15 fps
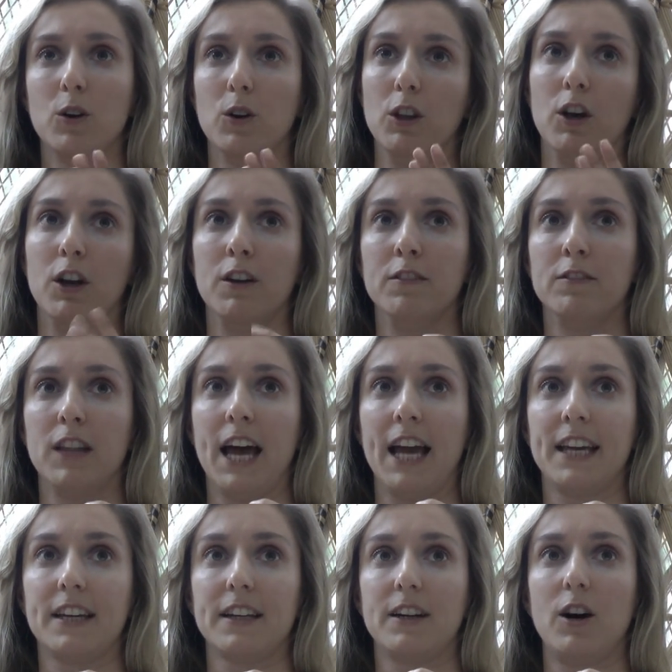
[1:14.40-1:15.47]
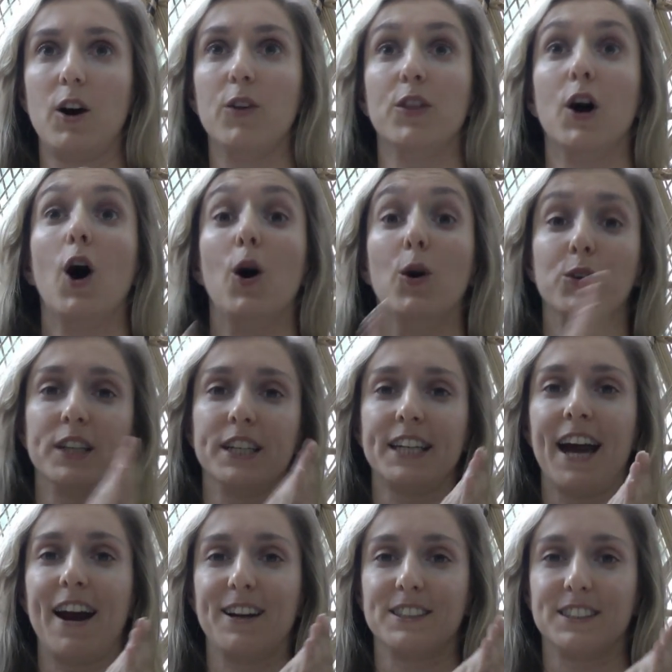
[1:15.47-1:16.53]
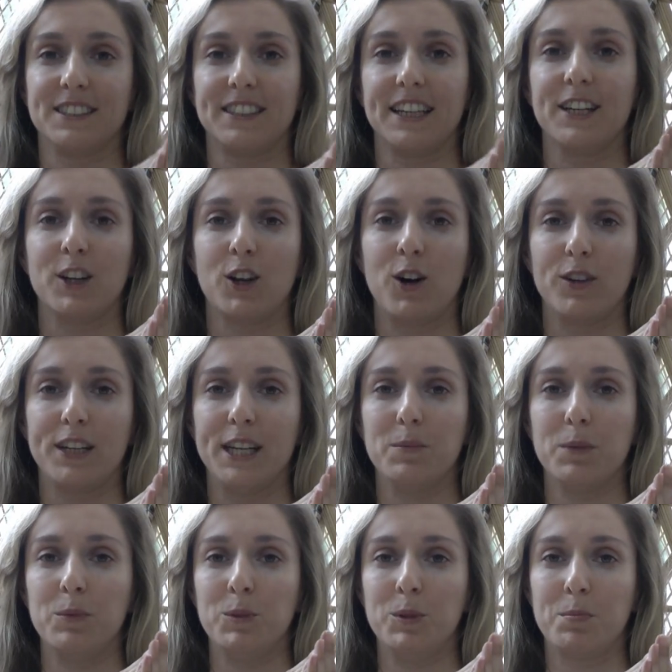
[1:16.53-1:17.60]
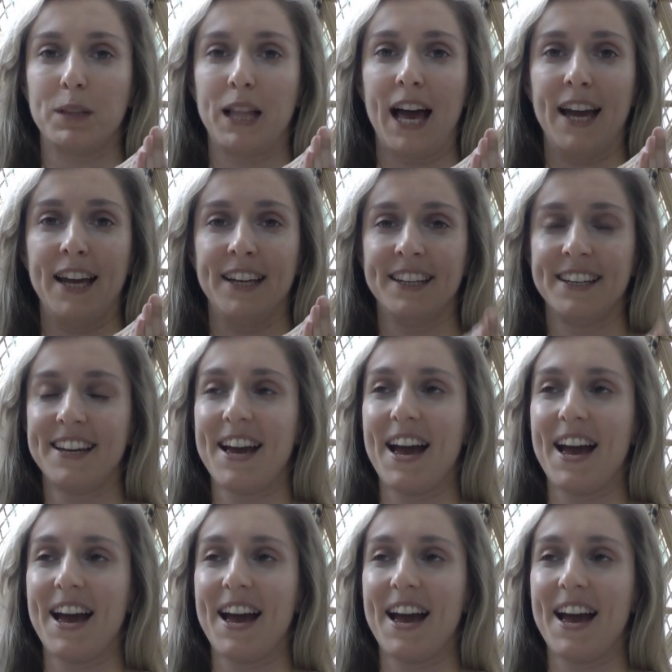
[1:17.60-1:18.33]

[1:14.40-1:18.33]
or a lot of like the older characters that Nicole Kidman would play.